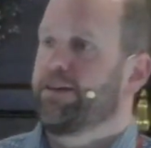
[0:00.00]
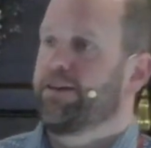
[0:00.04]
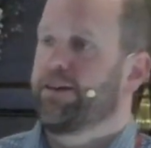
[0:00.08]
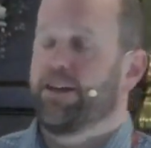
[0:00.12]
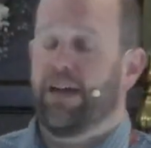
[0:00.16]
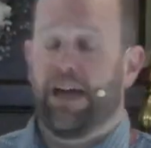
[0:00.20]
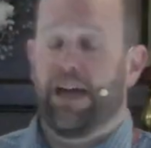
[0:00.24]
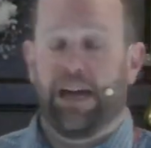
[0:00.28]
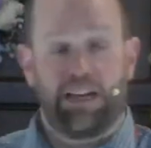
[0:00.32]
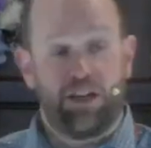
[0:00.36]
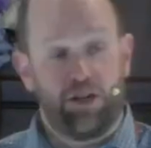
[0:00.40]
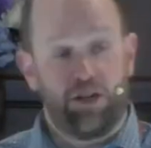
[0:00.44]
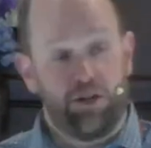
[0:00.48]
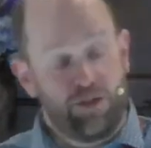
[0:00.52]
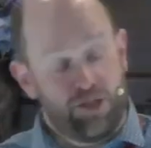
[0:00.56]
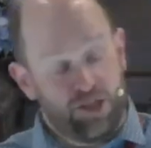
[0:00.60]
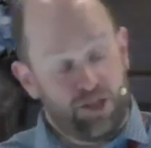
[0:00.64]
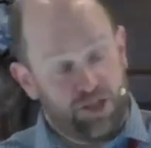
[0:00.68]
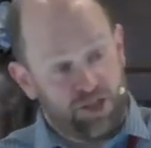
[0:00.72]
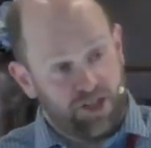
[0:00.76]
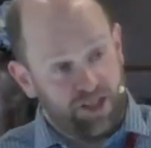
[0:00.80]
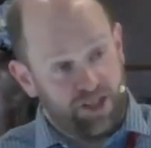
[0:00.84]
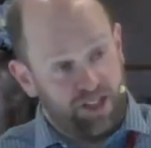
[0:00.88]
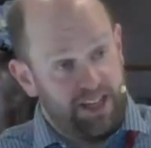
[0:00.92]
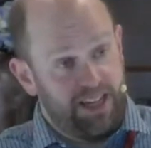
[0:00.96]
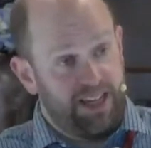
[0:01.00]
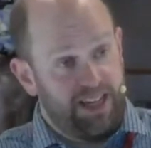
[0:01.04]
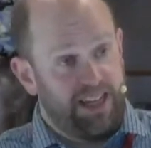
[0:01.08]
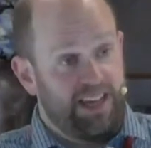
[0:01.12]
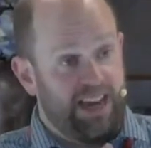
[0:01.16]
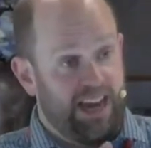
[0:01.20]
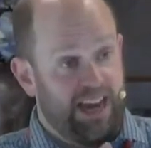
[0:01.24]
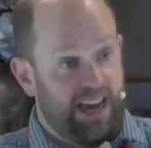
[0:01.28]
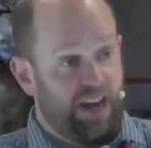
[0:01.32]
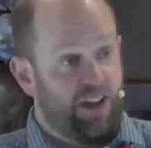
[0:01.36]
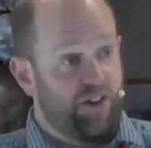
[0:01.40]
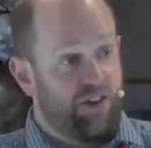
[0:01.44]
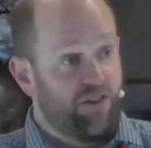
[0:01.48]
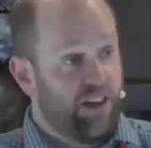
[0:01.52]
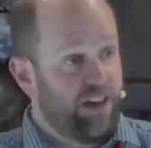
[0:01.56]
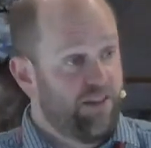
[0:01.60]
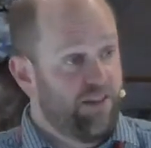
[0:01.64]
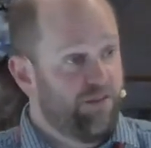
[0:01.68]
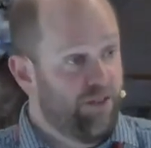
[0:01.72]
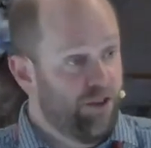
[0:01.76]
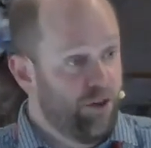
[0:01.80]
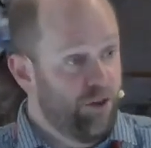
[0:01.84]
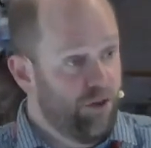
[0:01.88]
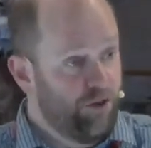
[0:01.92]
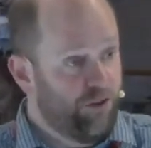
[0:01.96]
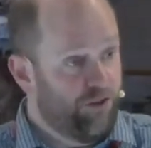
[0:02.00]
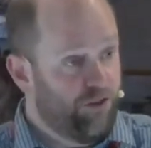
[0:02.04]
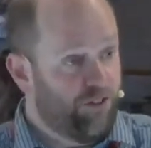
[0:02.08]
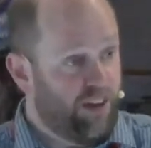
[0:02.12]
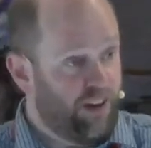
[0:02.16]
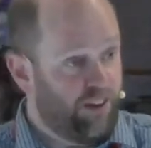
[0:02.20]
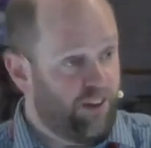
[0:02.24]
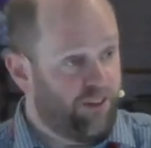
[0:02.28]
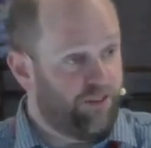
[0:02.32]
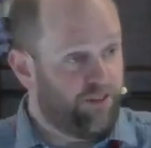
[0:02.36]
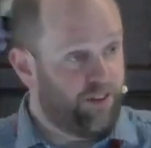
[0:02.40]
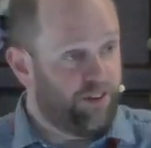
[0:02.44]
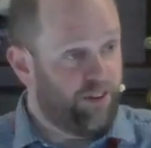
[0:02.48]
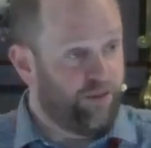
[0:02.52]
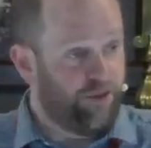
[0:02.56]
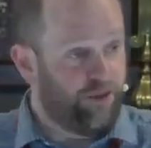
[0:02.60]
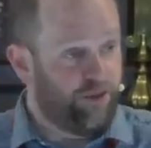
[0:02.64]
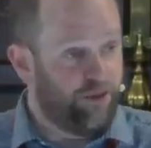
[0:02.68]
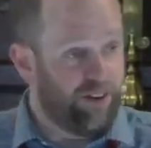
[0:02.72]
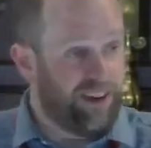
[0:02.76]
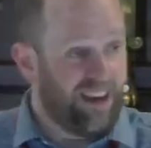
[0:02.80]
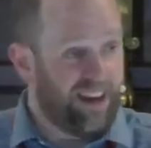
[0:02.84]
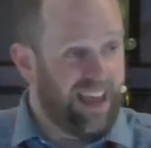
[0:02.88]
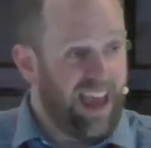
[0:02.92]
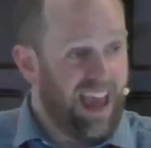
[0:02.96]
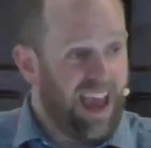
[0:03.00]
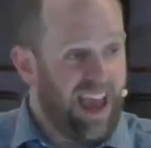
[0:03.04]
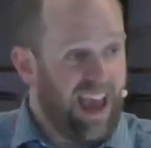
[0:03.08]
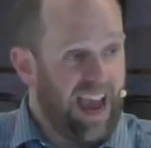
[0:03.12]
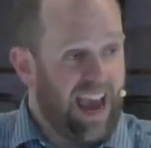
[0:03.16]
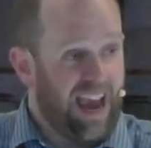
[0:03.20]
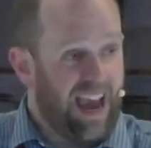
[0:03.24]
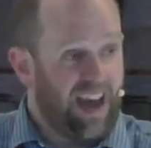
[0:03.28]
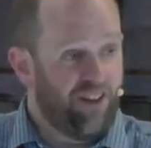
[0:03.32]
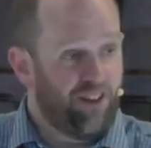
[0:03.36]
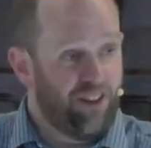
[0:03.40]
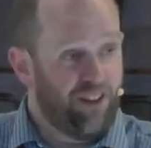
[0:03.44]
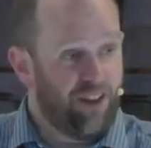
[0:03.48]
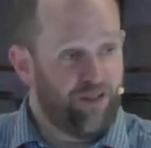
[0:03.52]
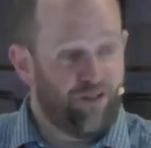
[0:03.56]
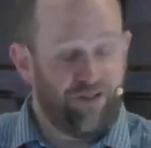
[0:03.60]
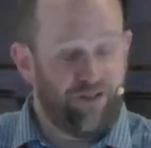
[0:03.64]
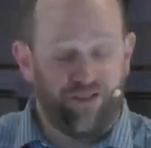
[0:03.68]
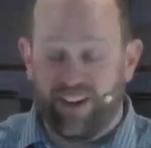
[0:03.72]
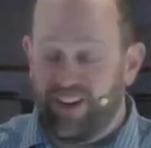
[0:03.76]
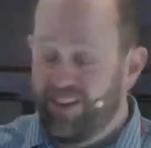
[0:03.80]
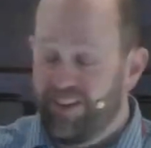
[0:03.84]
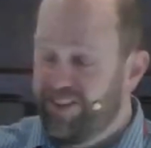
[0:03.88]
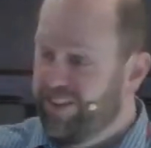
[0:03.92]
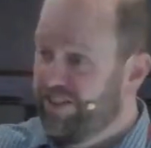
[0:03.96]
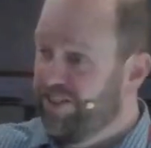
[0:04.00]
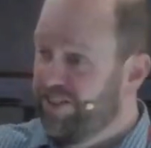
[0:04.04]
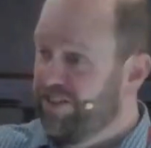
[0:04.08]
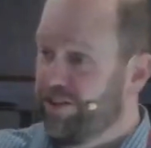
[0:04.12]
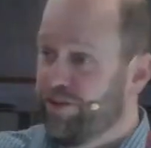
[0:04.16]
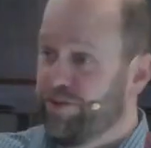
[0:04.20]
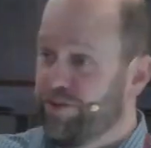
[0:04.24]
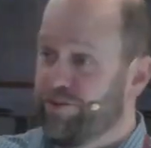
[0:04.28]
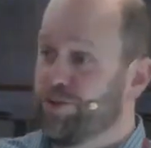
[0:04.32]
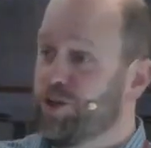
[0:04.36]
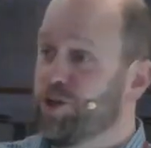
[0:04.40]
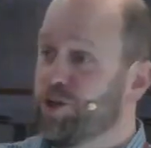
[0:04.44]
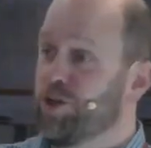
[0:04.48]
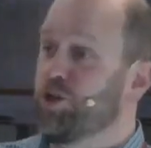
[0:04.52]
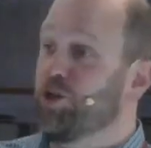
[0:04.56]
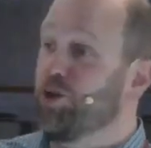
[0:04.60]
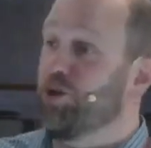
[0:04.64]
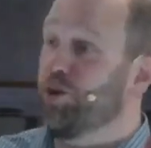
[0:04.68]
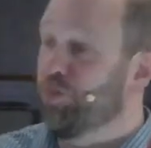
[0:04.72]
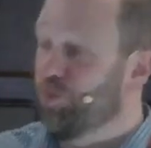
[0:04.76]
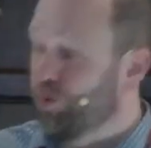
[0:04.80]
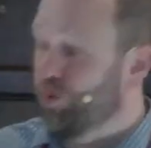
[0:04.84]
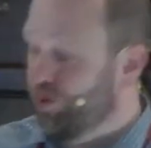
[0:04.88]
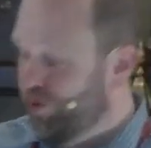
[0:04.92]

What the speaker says: And you see how they've used that suffering, how their faces have shone with